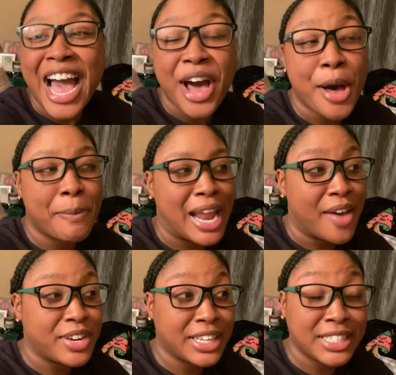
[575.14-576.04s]
And I
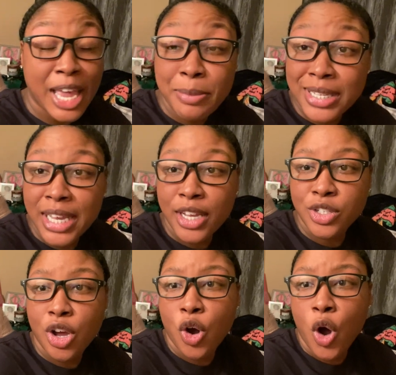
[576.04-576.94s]
have an exam to take,
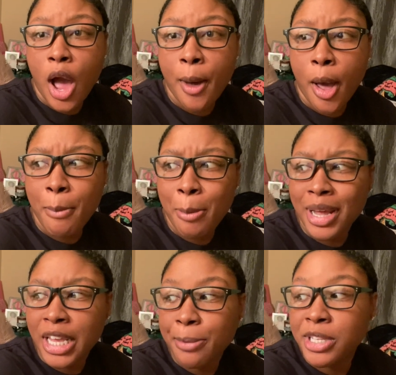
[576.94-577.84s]
so I'm about
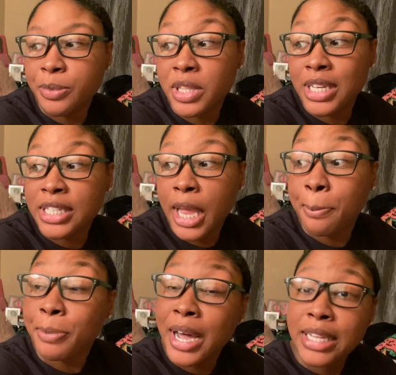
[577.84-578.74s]
to get busy with the exam,
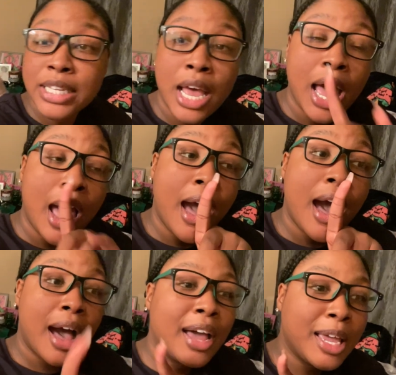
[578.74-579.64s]
but
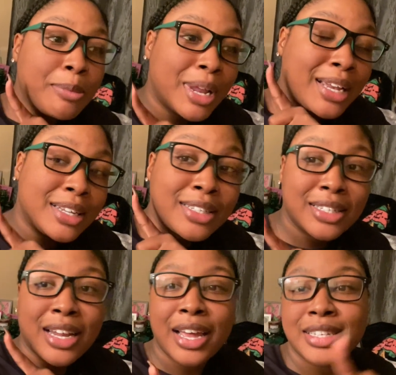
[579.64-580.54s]
I am not done
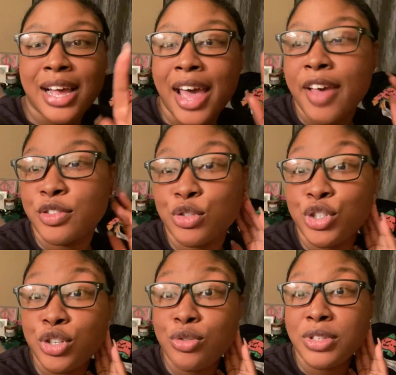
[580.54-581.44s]
tonight. I have to
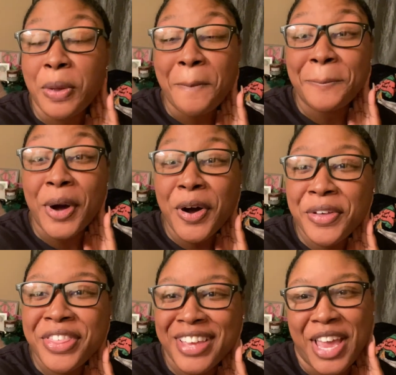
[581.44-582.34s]
shoot
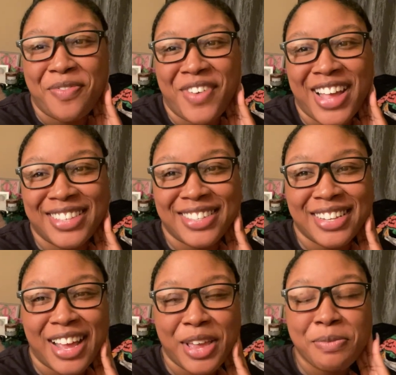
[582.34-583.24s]
both campaigns
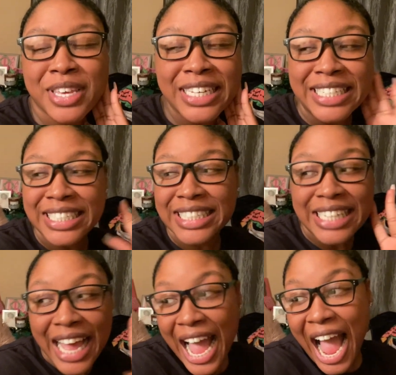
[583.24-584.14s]
tonight because
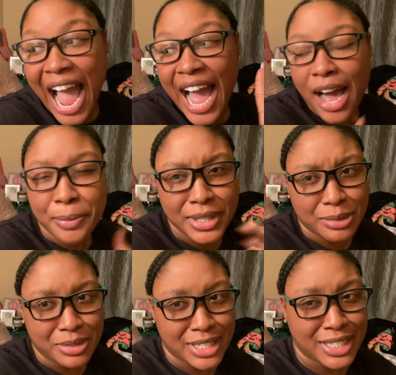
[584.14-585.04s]
I want
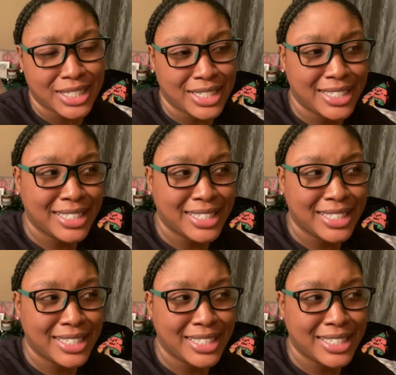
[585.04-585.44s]
them done.